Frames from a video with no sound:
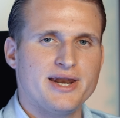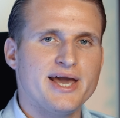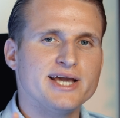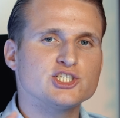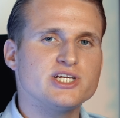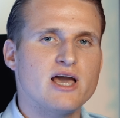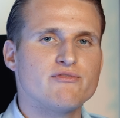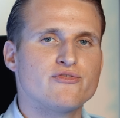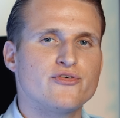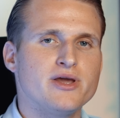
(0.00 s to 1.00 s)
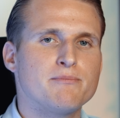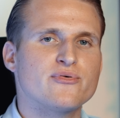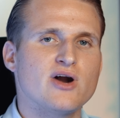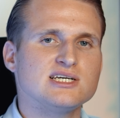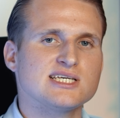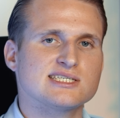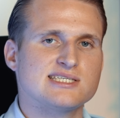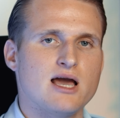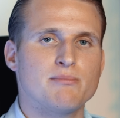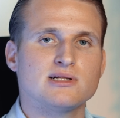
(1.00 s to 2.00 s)
And I actually have 3 price
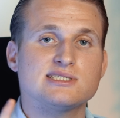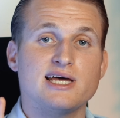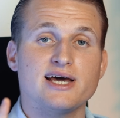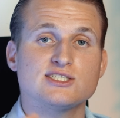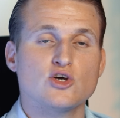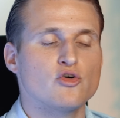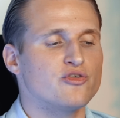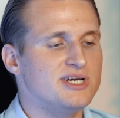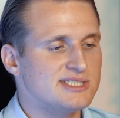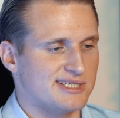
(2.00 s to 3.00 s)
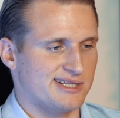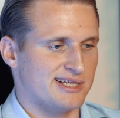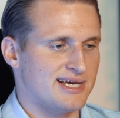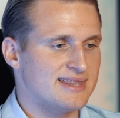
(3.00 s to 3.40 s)
examples that I saw recently,